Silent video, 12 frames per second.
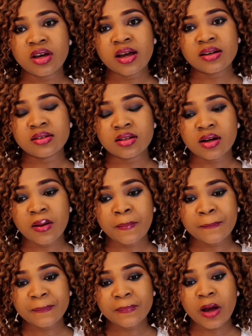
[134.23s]
and
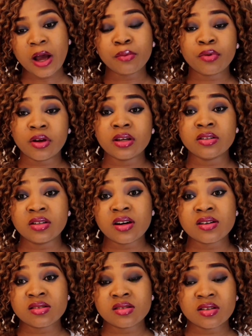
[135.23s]
I pray He
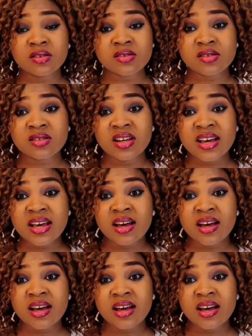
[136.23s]
does, because